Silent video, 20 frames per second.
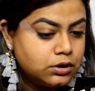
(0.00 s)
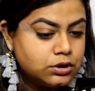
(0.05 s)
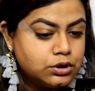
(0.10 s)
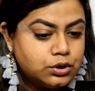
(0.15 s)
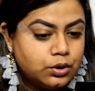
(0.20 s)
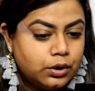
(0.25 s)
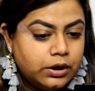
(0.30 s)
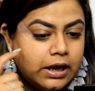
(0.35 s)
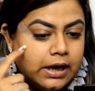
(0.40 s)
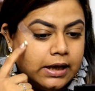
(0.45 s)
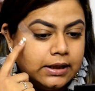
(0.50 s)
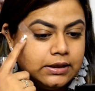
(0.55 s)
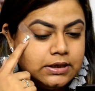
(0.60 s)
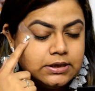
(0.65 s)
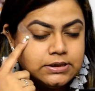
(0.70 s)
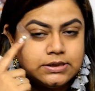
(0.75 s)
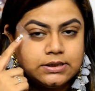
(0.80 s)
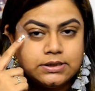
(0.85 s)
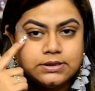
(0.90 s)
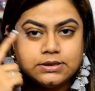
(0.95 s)
So yeah,
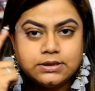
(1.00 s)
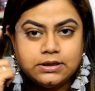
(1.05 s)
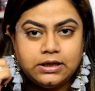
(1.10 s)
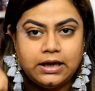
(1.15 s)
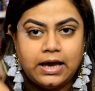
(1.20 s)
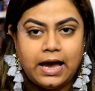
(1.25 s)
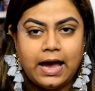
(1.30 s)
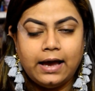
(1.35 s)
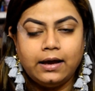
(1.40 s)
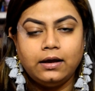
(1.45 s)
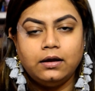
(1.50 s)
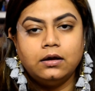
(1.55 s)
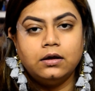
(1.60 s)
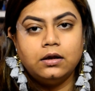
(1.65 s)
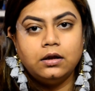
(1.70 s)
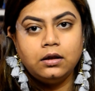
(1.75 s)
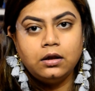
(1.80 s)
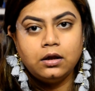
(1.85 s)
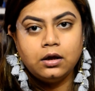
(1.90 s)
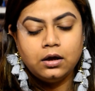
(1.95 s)
this is the
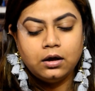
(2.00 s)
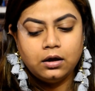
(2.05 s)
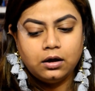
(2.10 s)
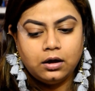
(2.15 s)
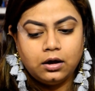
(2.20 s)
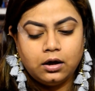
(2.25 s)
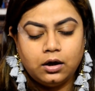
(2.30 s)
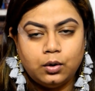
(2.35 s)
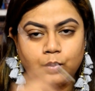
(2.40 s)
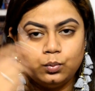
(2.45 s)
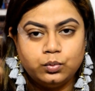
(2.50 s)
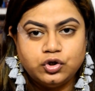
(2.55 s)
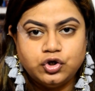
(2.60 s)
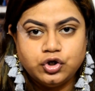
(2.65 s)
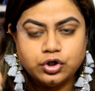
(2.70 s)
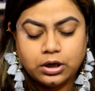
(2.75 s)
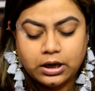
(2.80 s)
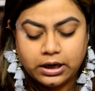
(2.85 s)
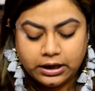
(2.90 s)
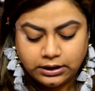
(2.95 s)
angle which
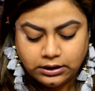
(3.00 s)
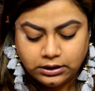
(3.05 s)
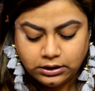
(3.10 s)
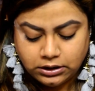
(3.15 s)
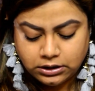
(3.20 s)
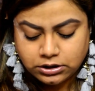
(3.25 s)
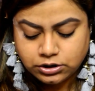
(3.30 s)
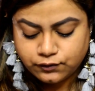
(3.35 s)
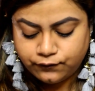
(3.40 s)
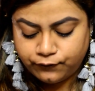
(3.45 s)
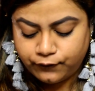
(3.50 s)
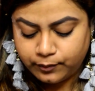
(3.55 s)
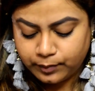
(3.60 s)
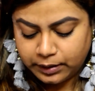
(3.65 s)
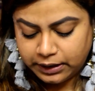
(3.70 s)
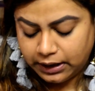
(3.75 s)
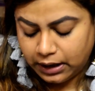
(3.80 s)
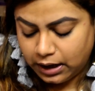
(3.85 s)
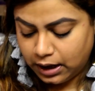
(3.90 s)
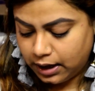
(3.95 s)
I need for
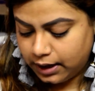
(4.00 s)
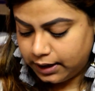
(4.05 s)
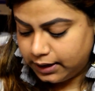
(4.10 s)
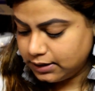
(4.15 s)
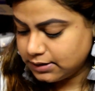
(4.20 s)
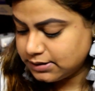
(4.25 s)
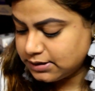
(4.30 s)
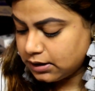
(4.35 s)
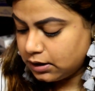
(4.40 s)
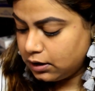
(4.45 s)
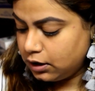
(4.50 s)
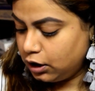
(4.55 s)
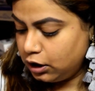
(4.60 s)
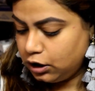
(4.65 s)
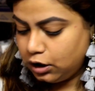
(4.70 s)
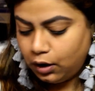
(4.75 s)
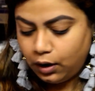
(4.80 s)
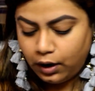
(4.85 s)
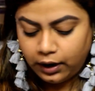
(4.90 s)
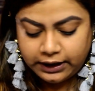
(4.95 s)
my eyes.
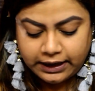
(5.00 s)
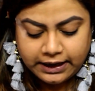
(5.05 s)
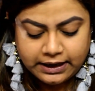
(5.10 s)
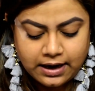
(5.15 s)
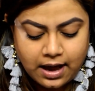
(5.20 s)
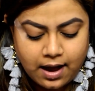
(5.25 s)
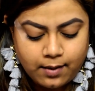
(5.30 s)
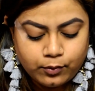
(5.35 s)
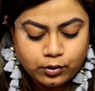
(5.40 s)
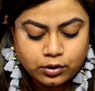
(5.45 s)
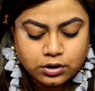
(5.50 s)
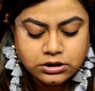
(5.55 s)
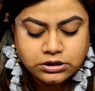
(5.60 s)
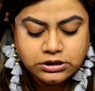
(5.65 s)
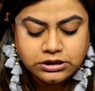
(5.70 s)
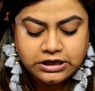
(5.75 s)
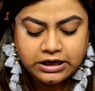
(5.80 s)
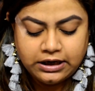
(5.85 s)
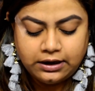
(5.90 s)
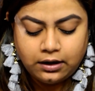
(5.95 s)
Now again, I'm gonna
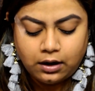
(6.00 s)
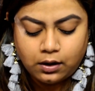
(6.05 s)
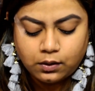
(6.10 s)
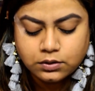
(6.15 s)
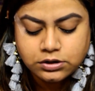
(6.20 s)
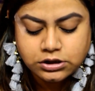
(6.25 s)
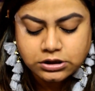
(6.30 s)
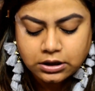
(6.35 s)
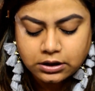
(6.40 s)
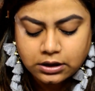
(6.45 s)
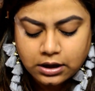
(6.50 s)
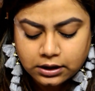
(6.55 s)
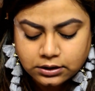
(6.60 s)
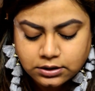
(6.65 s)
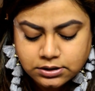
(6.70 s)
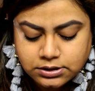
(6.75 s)
take out another